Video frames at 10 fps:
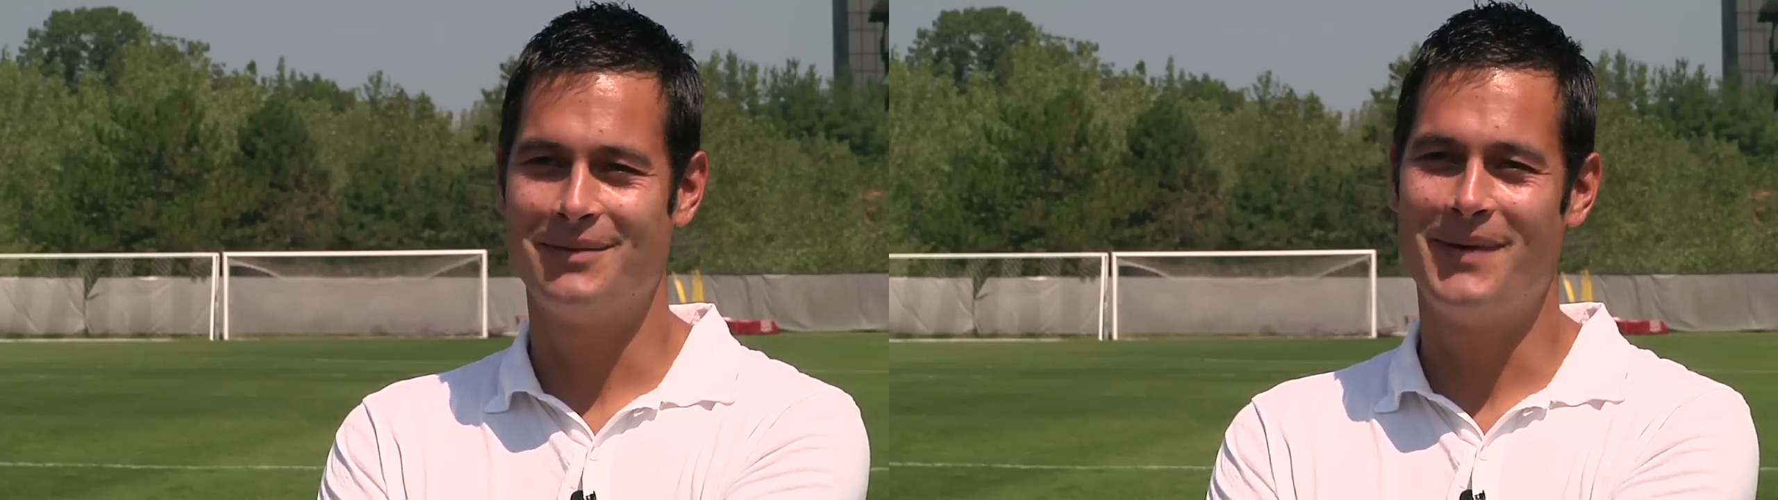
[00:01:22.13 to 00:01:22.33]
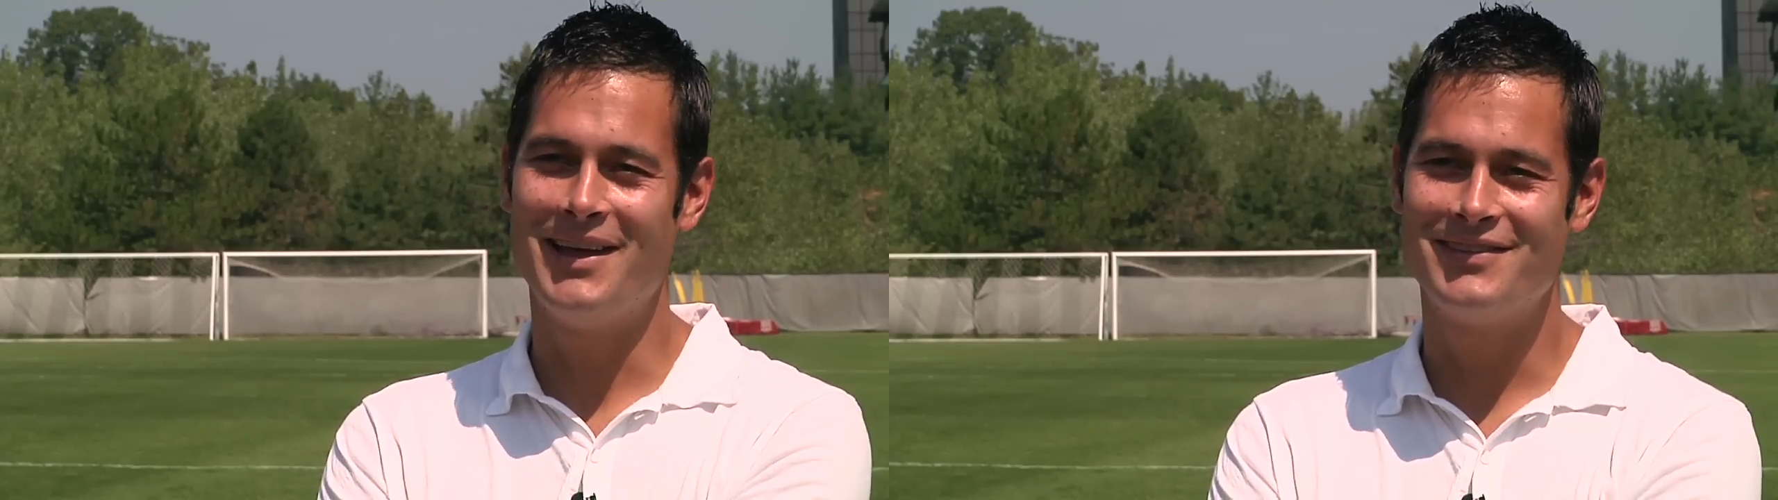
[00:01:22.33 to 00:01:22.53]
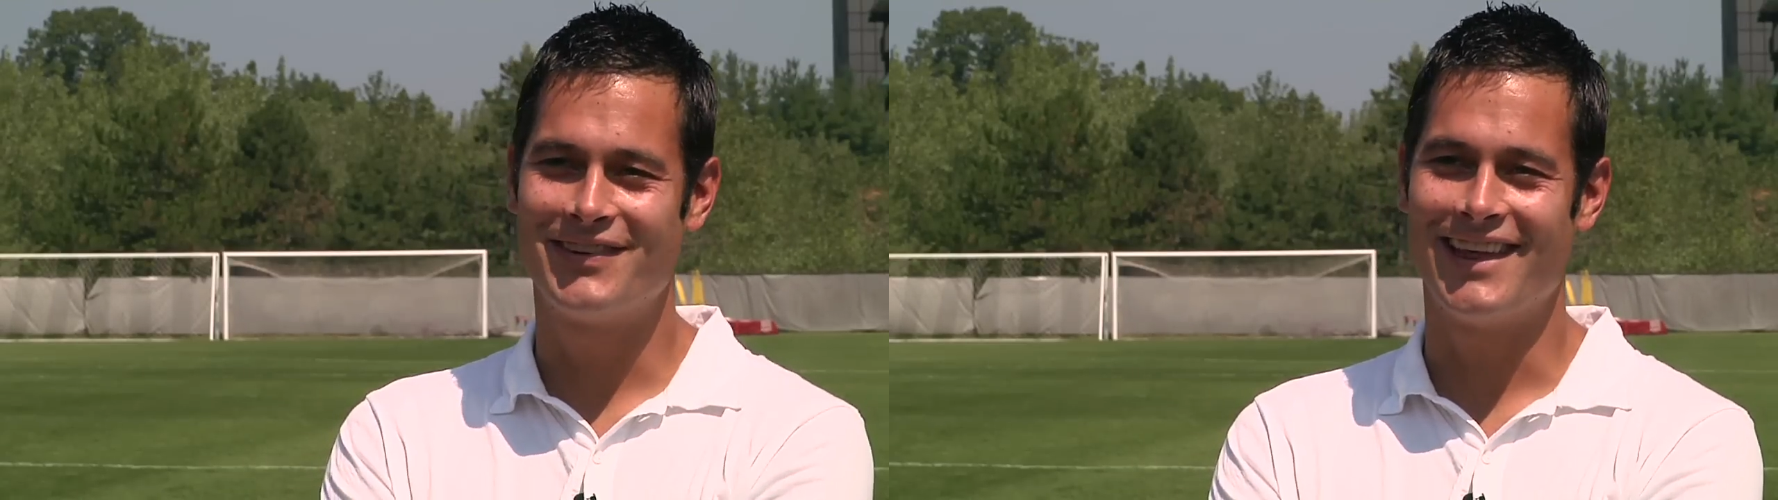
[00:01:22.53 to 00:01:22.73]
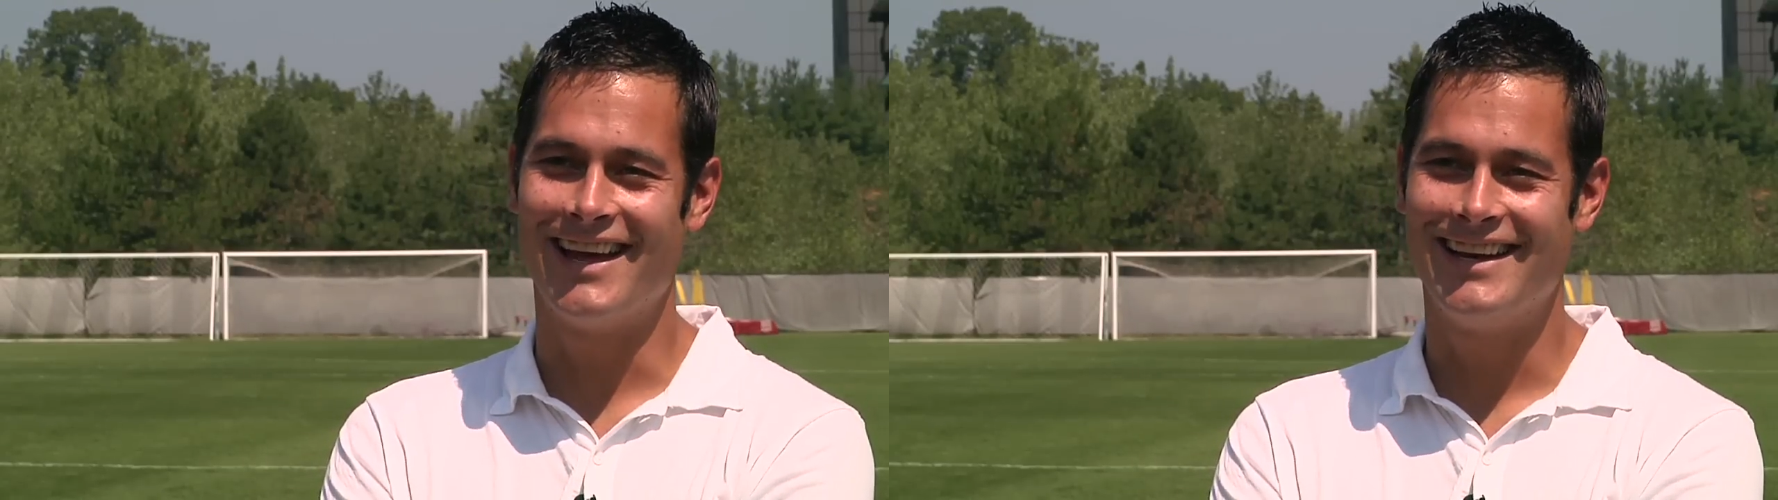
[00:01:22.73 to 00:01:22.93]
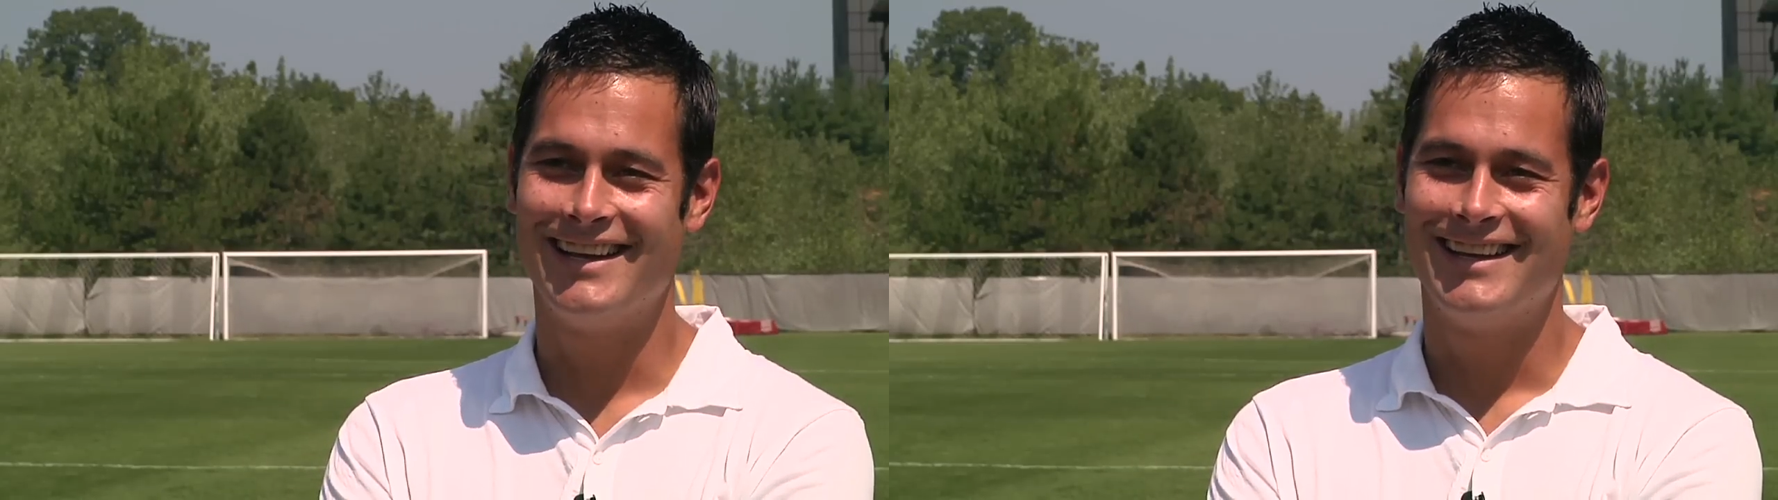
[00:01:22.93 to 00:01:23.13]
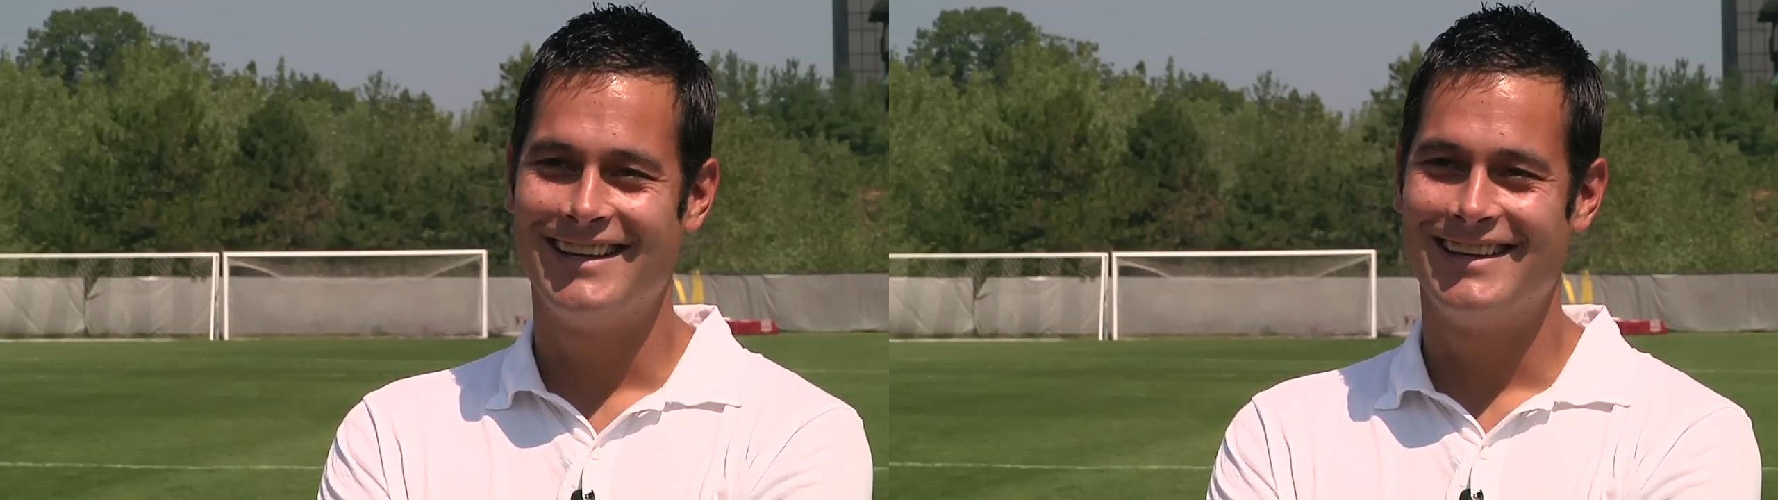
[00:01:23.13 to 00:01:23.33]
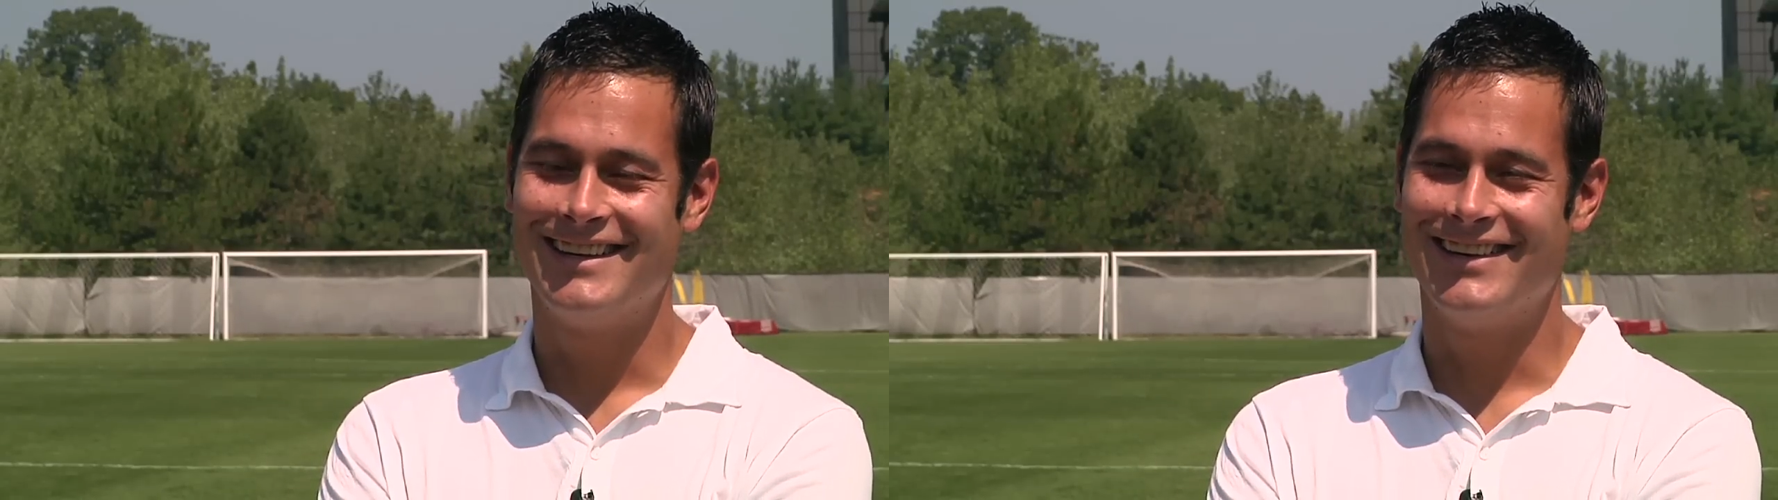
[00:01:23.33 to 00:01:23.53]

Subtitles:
paying for that. You